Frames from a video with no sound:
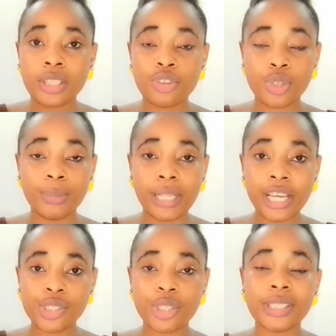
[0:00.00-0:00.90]
the
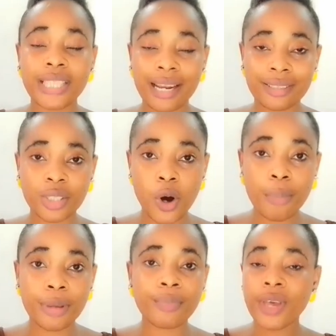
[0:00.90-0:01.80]
tribulation that is
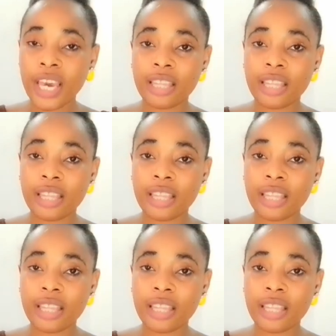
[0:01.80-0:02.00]
coming.